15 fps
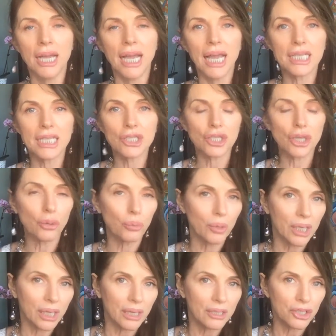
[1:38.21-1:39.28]
And so
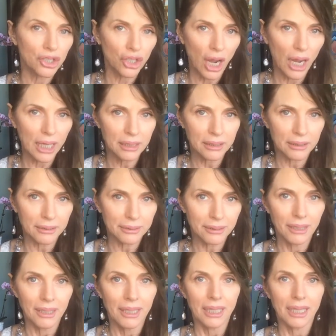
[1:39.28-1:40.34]
when a child
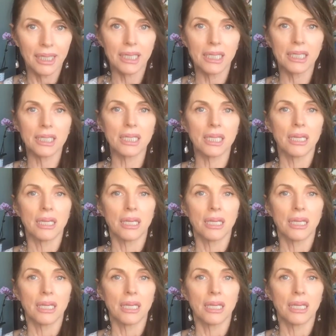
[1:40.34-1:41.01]
is